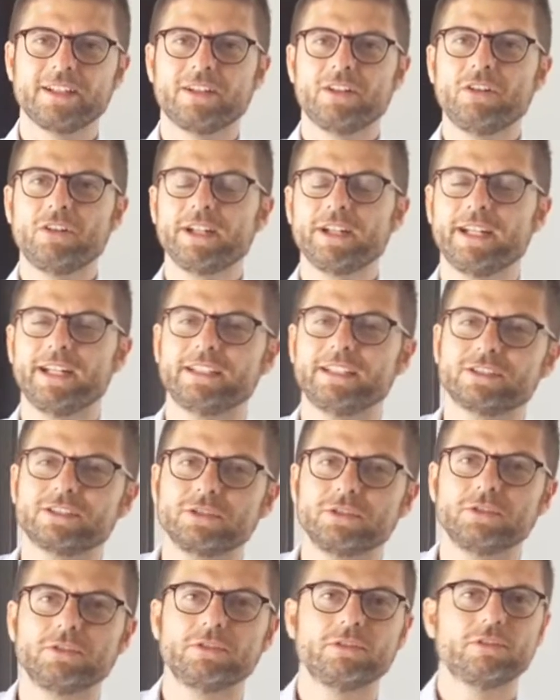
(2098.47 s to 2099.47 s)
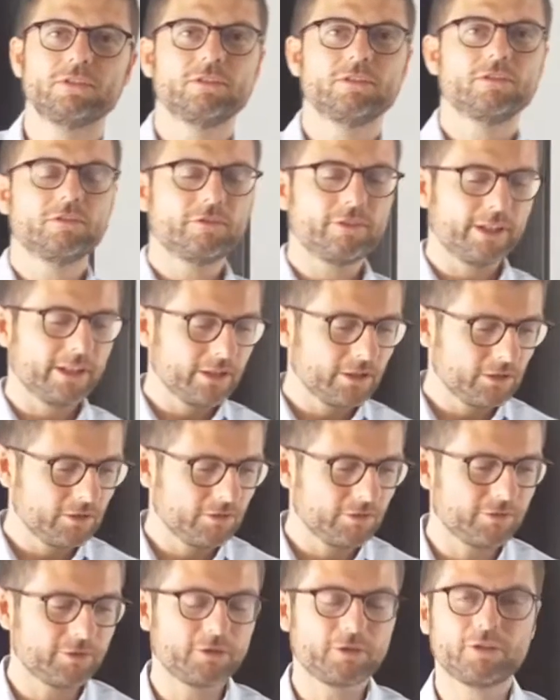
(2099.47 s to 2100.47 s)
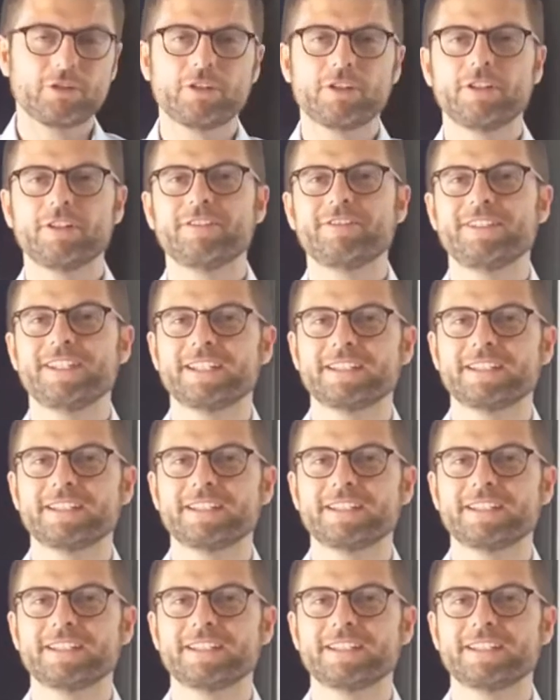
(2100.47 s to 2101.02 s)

Okay, so thank you for the